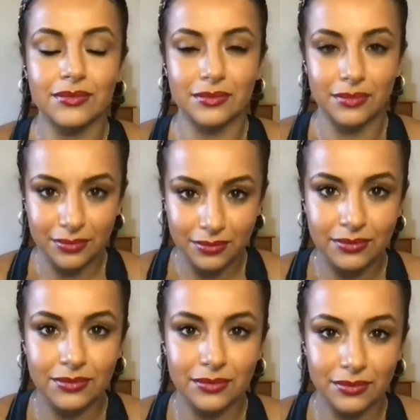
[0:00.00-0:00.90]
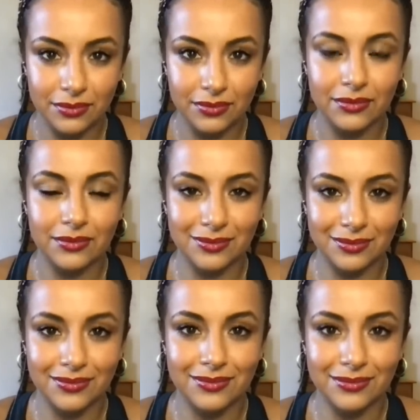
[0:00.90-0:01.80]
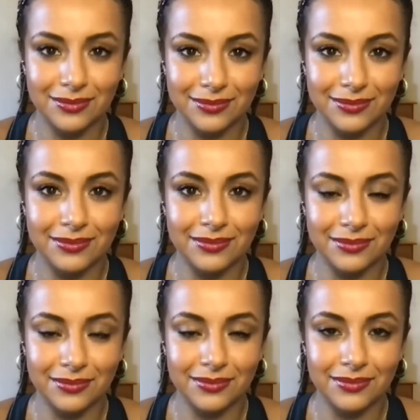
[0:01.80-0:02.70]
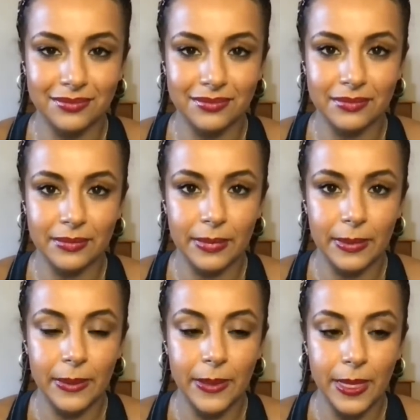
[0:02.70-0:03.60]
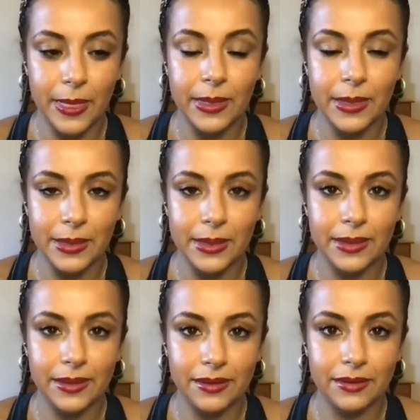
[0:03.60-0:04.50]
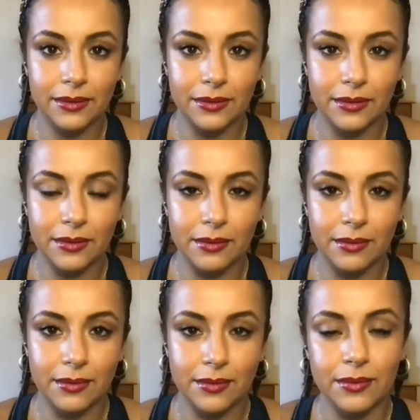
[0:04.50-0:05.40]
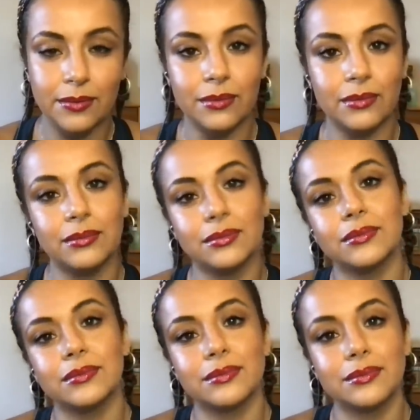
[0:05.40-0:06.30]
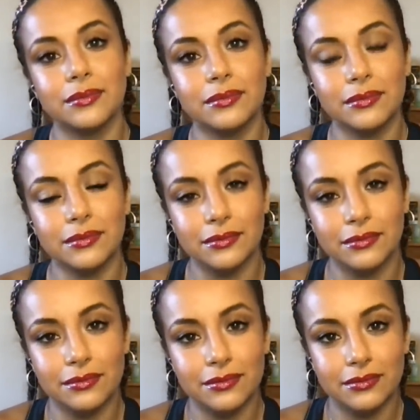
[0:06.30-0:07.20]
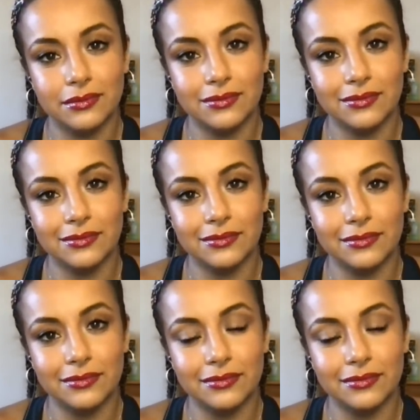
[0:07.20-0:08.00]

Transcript: No words are spoken by the person on screen.